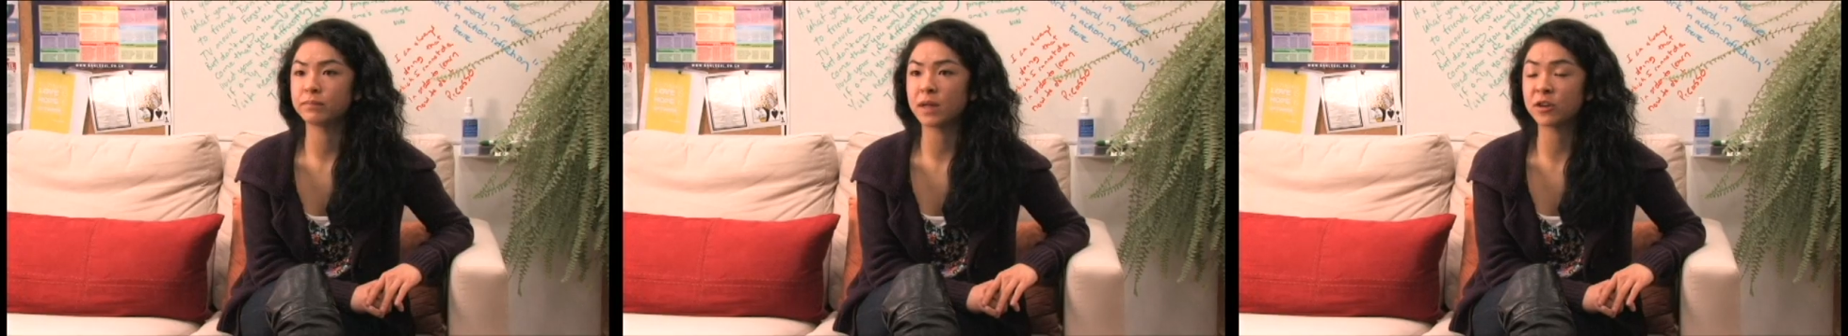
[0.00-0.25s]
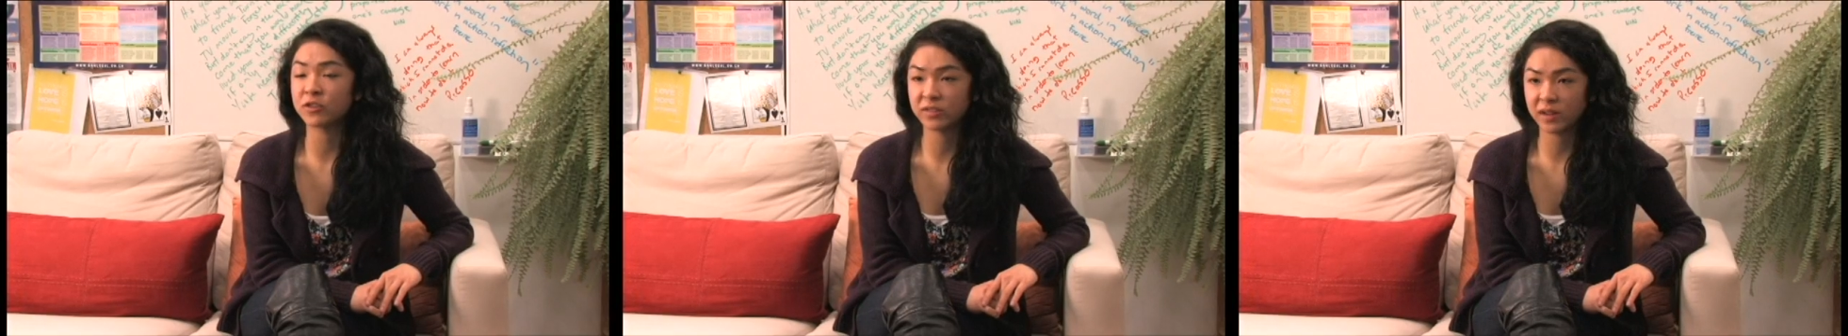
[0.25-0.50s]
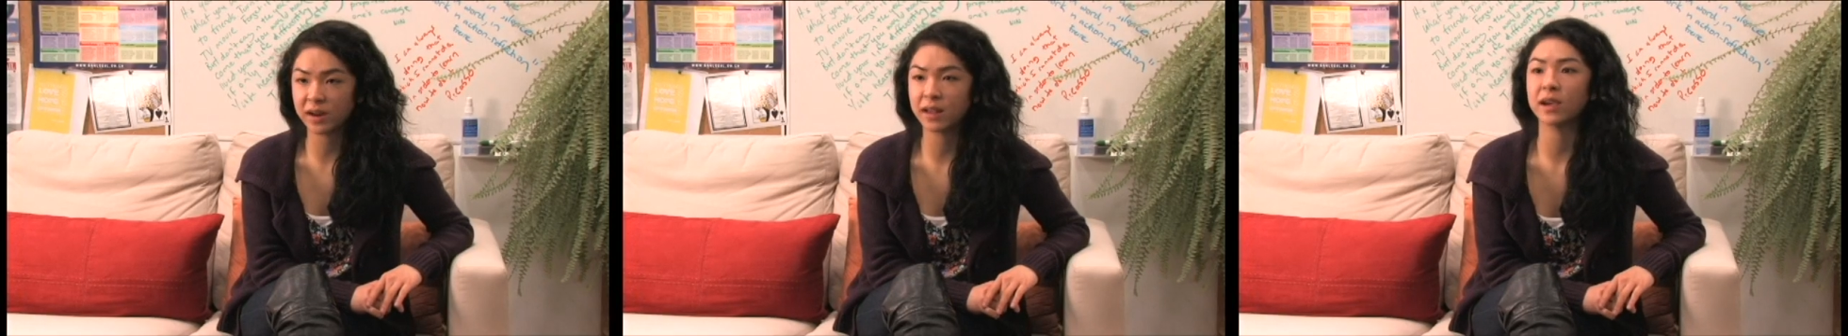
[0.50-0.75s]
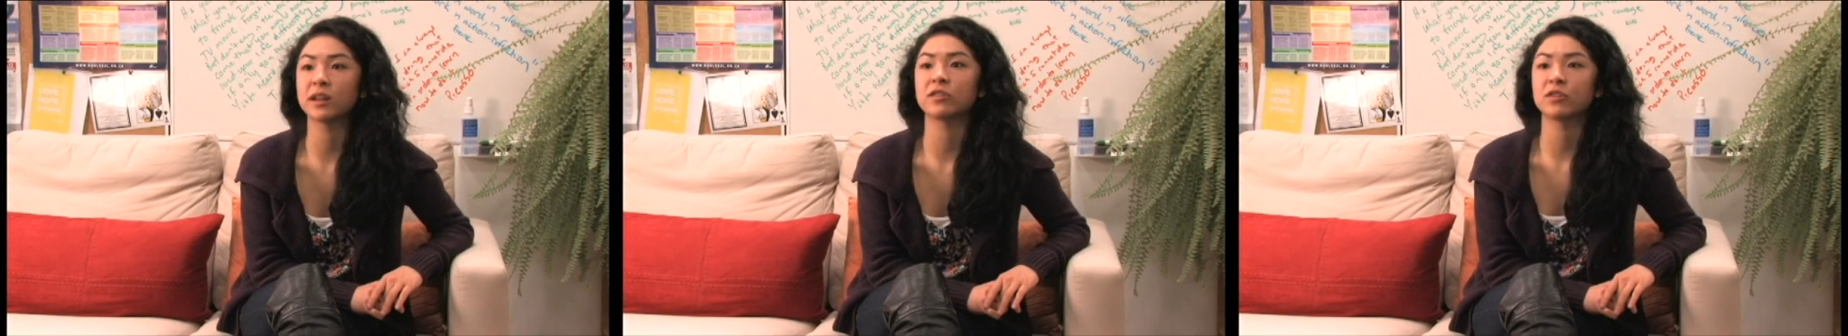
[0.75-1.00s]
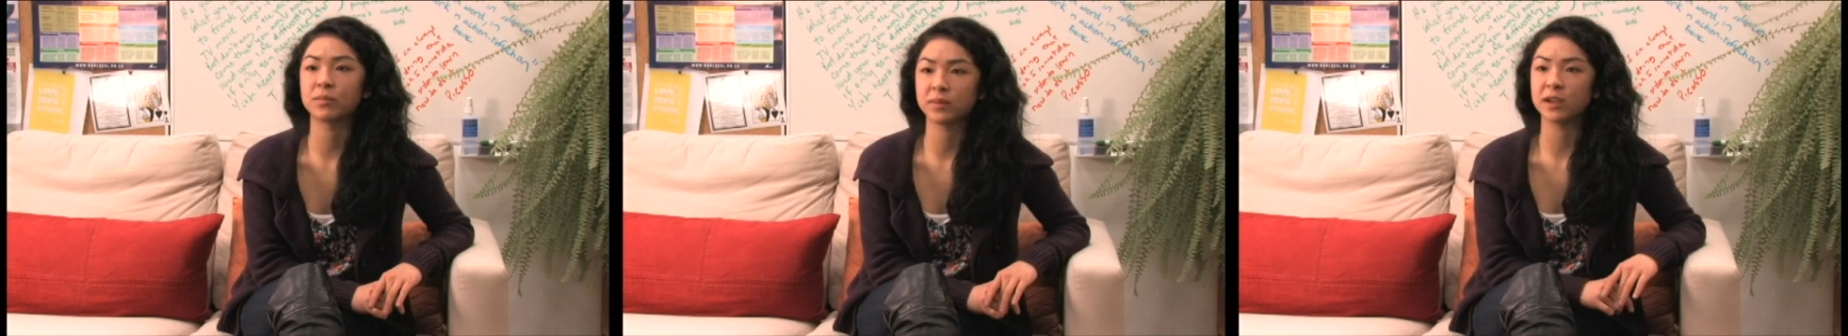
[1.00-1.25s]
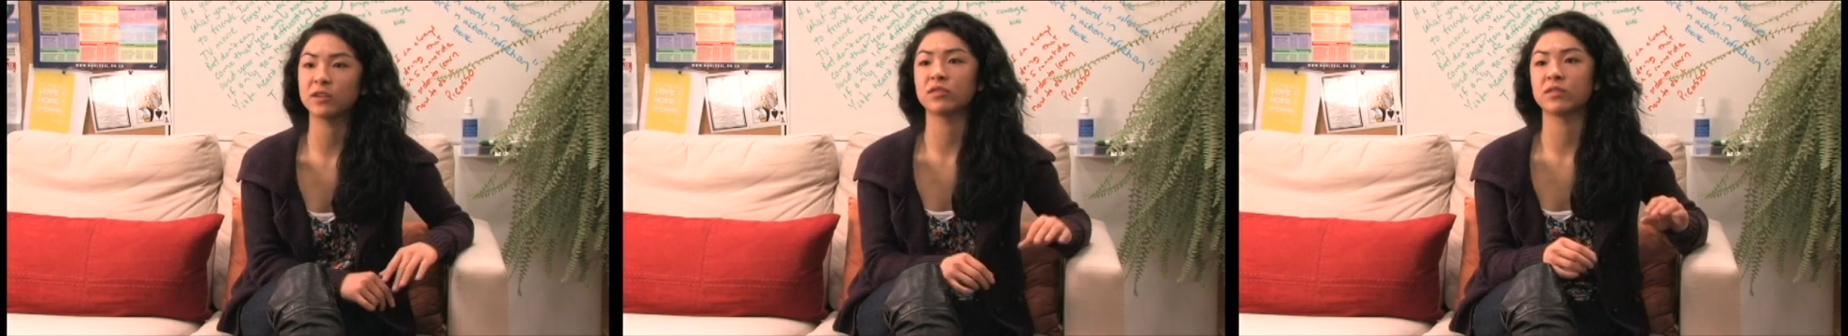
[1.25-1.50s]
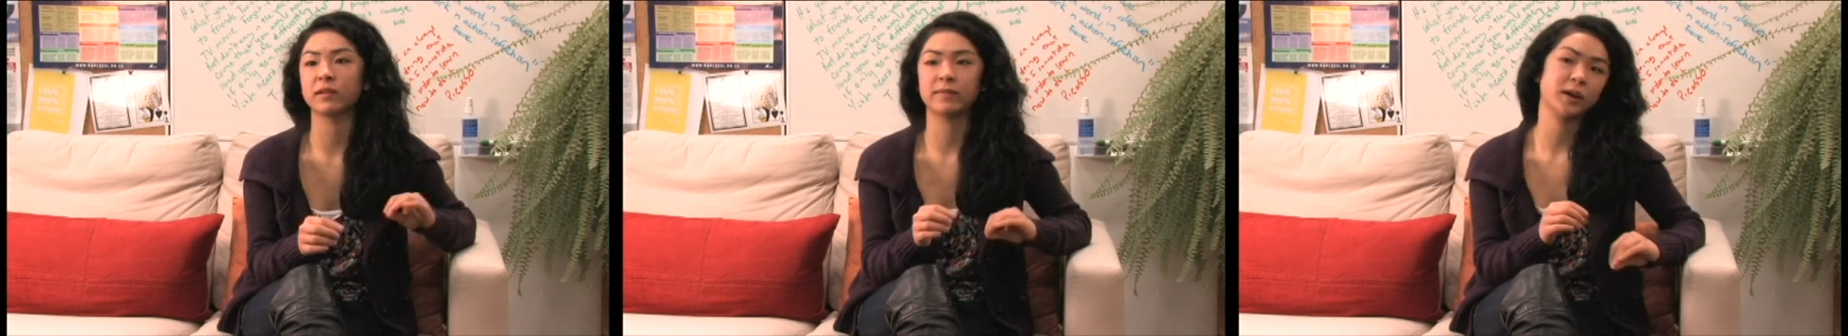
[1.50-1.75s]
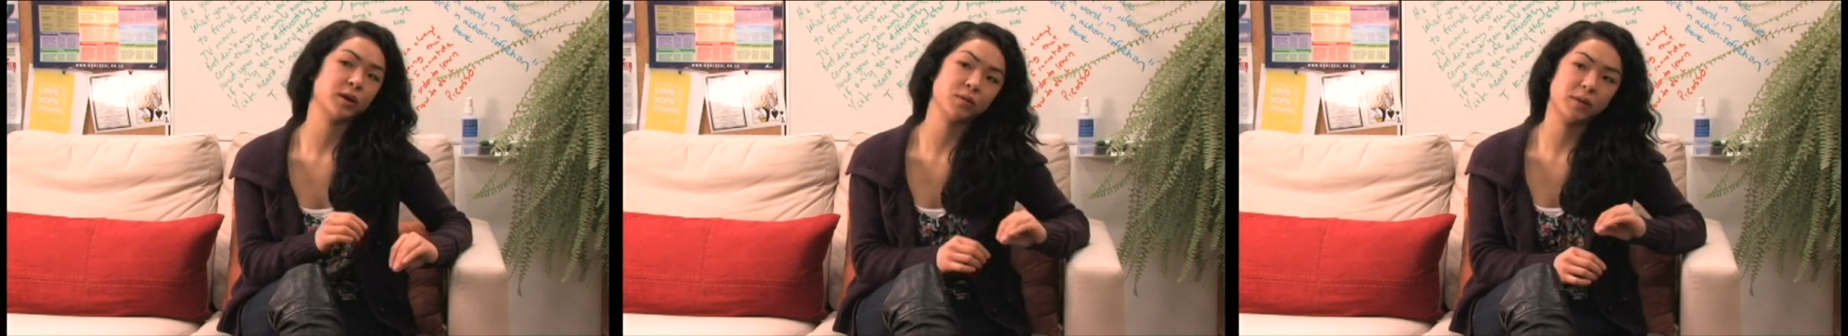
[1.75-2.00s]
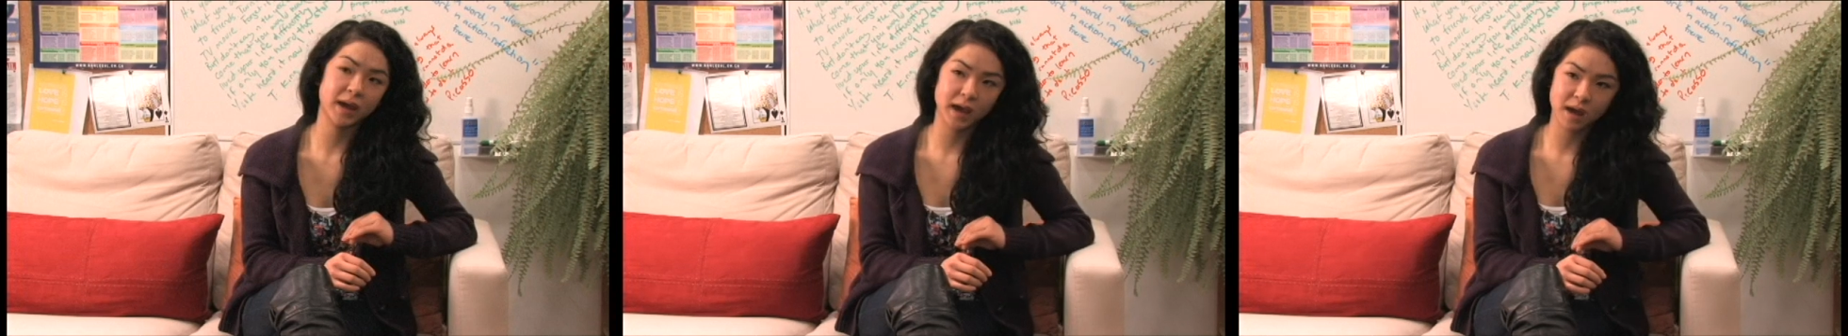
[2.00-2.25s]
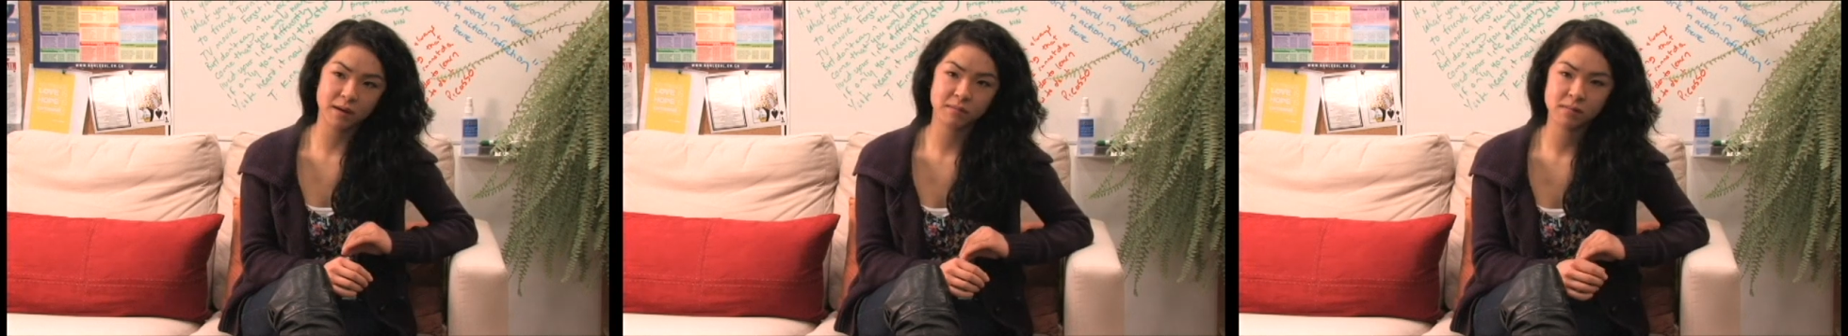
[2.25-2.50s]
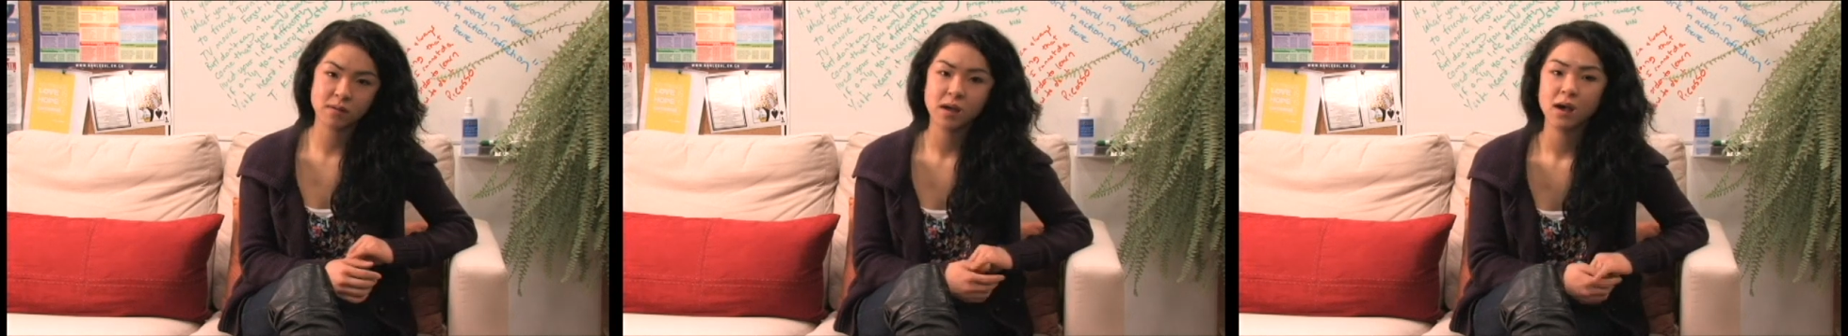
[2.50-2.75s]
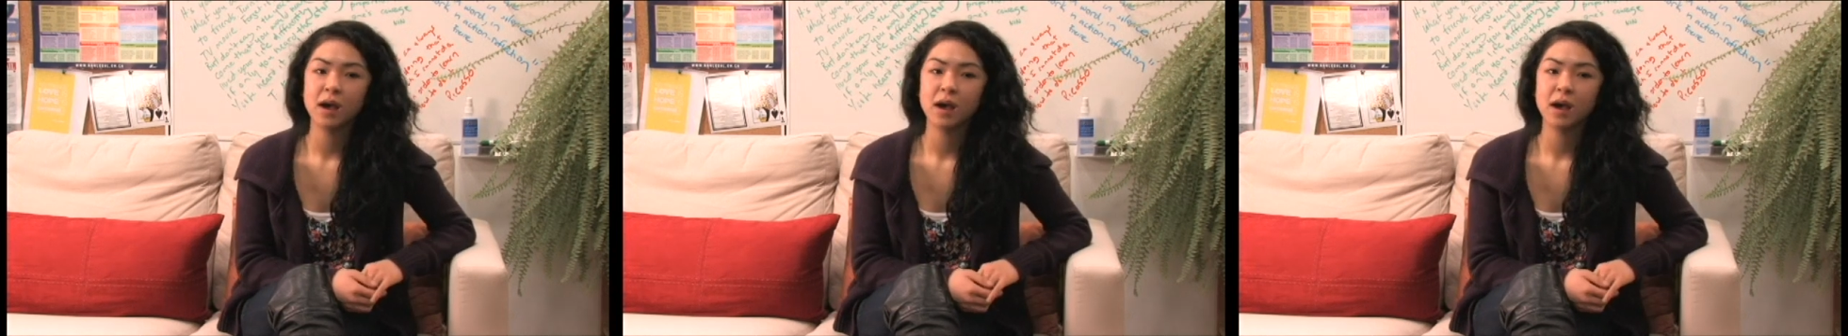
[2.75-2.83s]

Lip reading: understanding and interpretations of like who I am